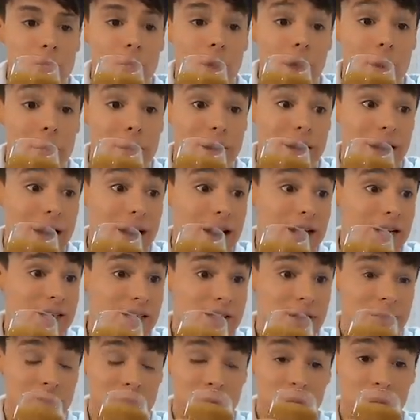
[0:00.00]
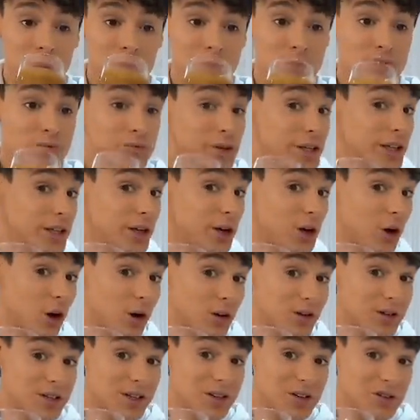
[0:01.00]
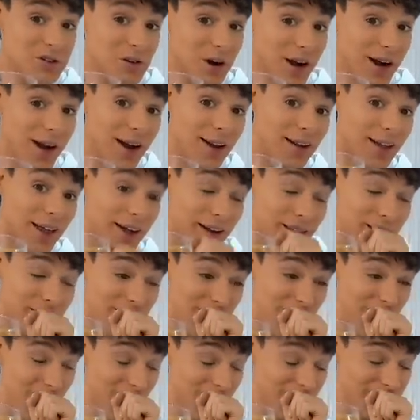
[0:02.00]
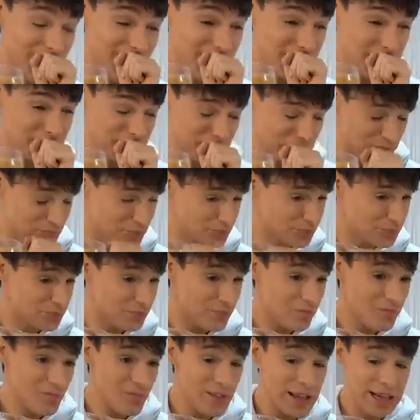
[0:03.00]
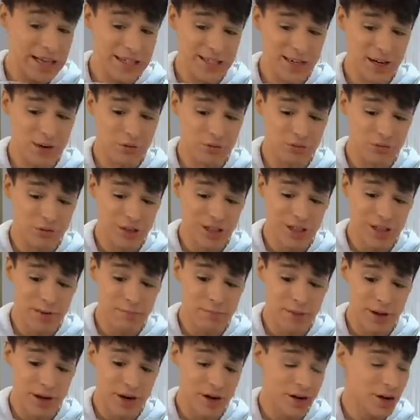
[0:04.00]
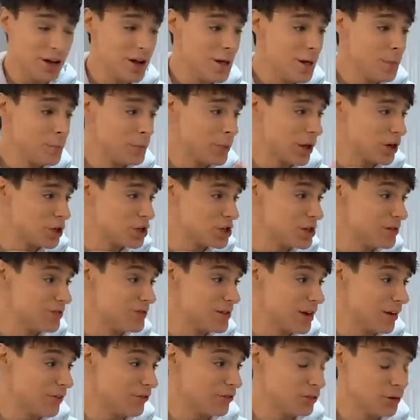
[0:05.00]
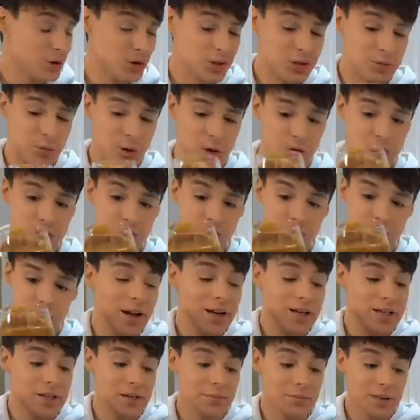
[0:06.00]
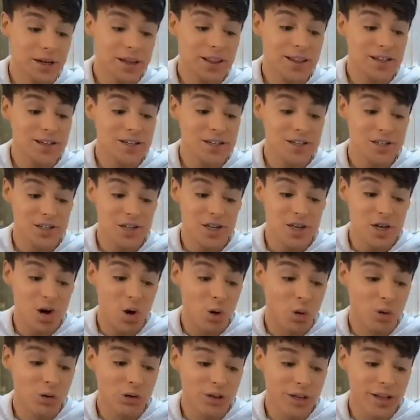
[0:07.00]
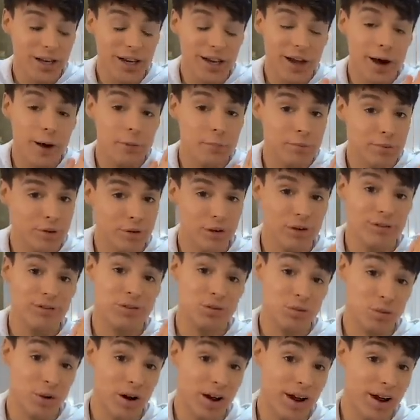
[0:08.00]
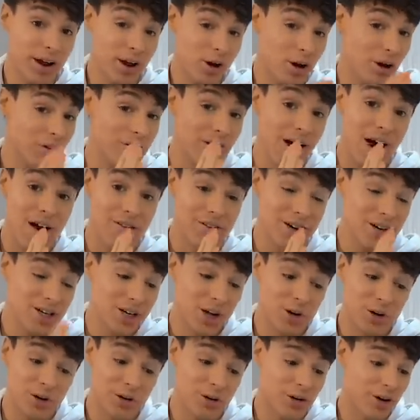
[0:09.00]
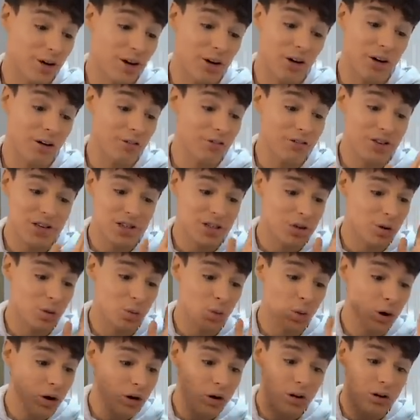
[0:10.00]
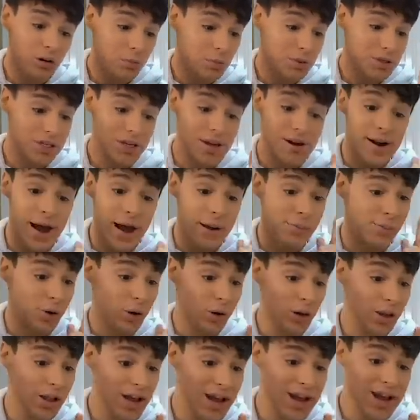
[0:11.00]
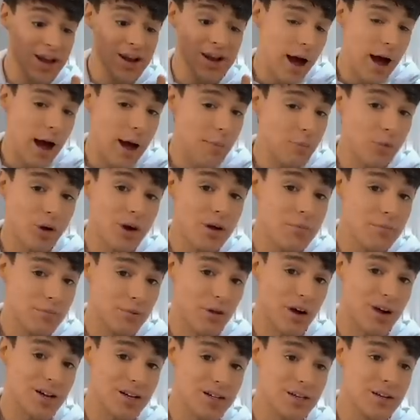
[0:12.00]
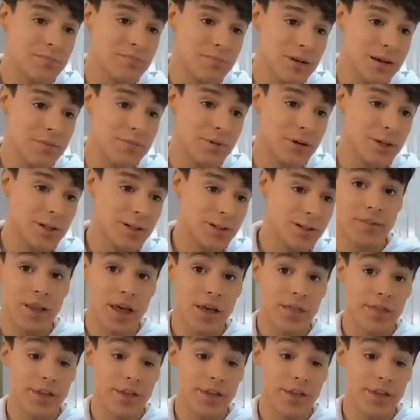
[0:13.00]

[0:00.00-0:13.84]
I mean, it is really concentrated, like the coffee, it's like really bitter. I should have definitely used more sugar. To me, this is the only approved way of having dalgona coffee. So 100%, I'm all in. I'm gonna impress some people.